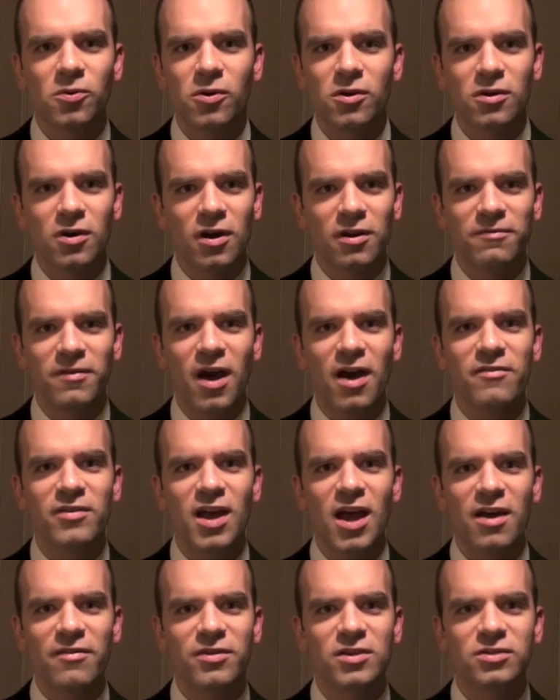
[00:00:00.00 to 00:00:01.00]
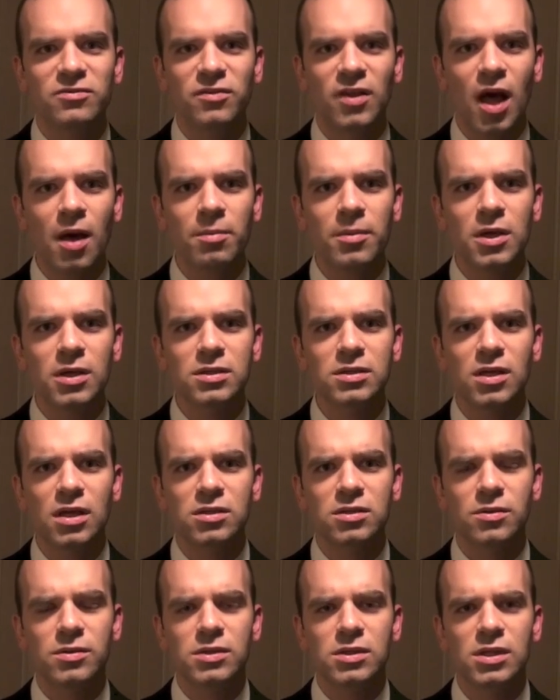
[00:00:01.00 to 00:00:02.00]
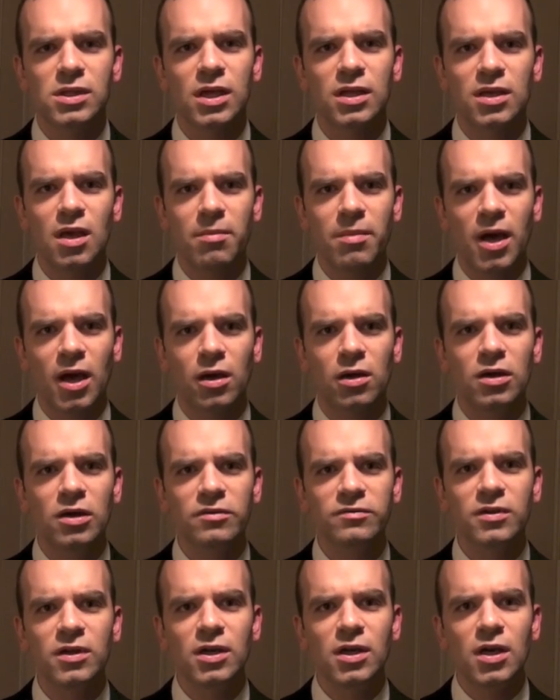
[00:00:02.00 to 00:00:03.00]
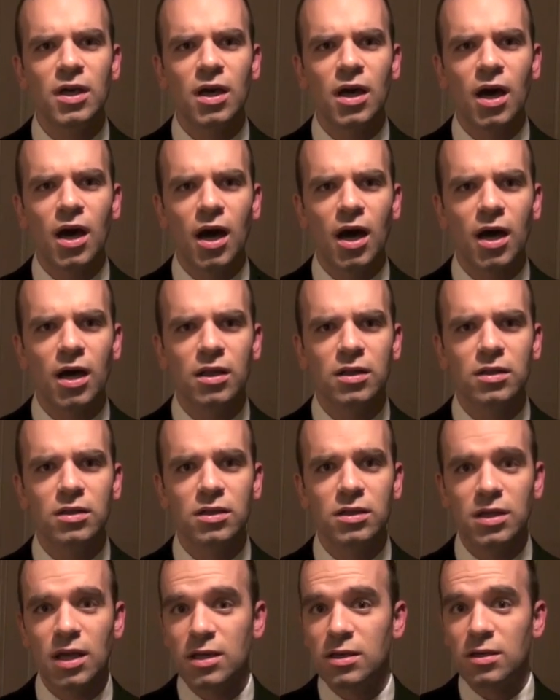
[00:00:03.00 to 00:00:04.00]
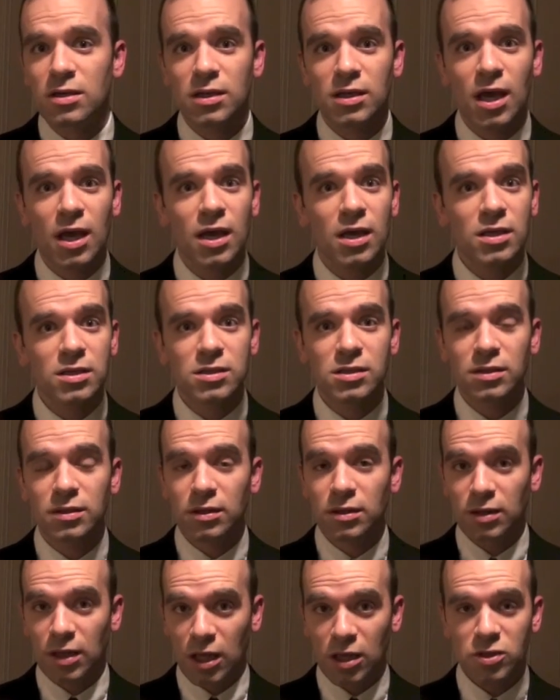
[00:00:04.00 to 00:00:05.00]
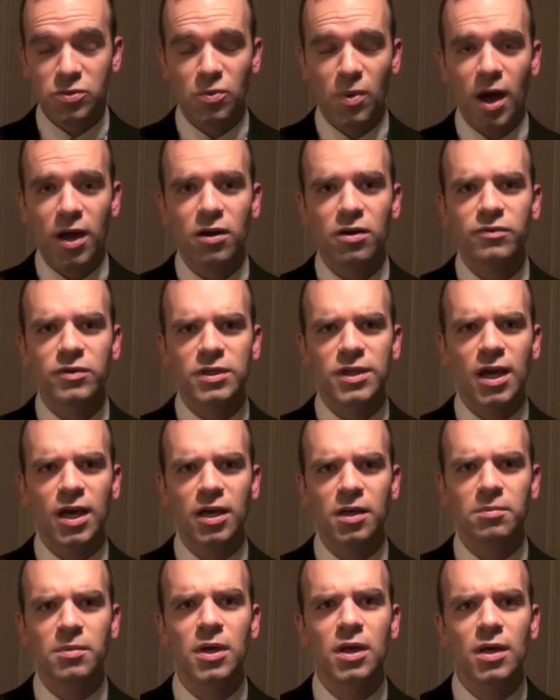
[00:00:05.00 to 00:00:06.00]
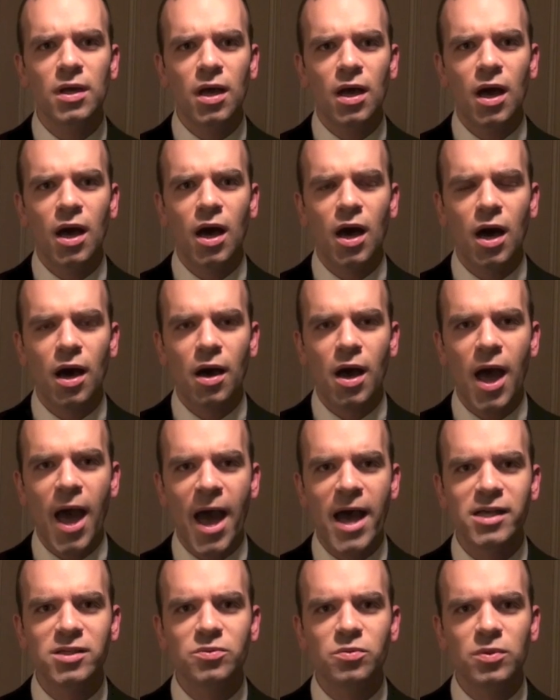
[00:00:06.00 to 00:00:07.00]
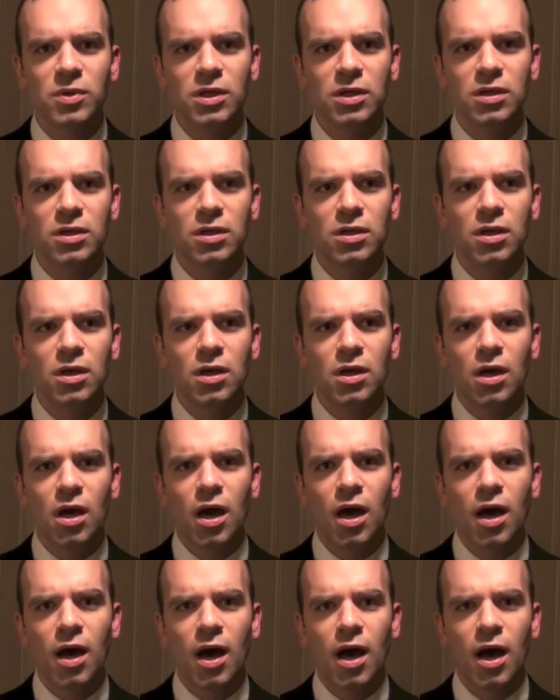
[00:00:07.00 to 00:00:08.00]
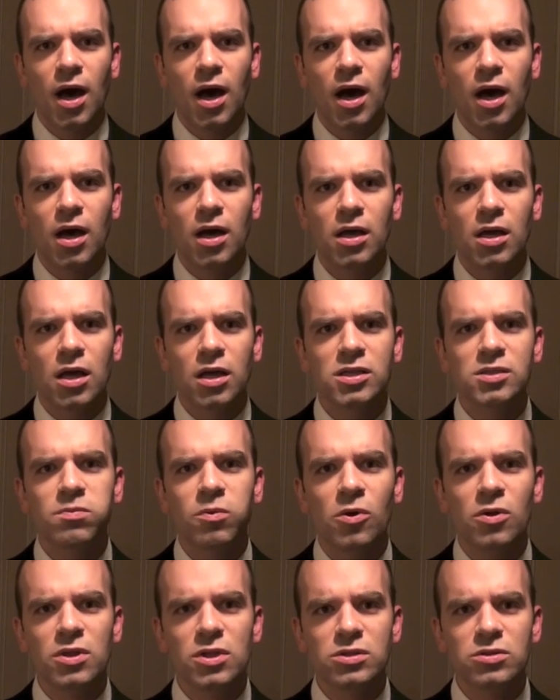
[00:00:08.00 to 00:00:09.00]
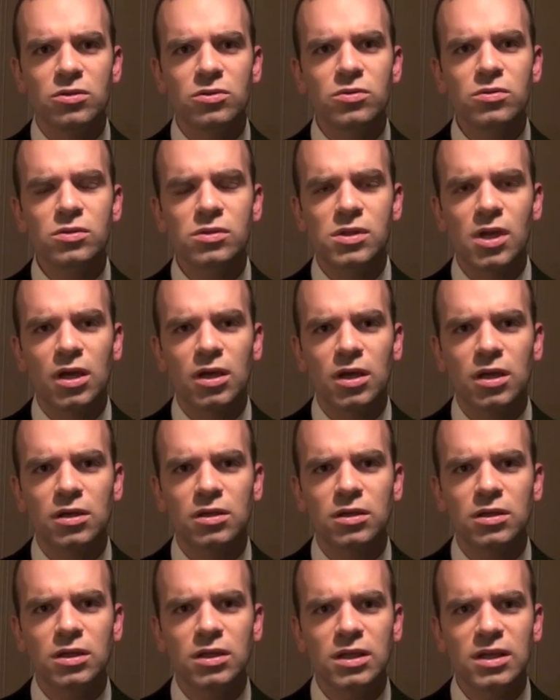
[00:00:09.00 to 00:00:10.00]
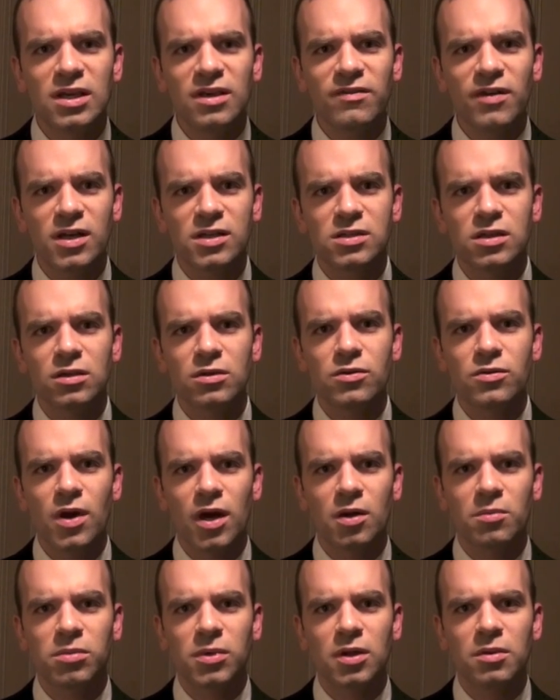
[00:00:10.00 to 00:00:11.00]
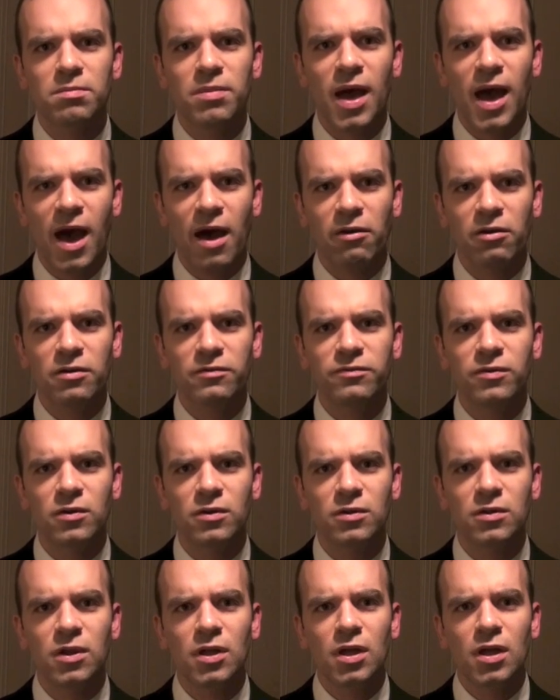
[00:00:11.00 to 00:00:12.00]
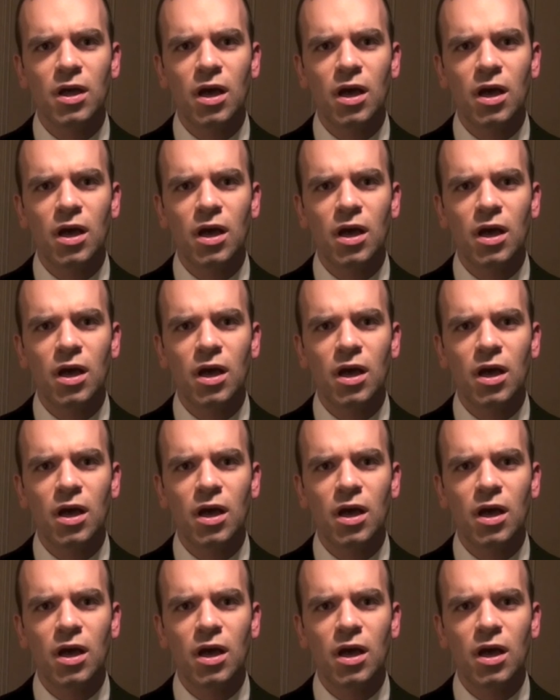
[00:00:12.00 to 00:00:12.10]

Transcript: recorded on a 5.5-inch floppy, it's not so easy to get that back off. The data decays, links rot over time. As we explore these new tools, they can give us incredibly powerful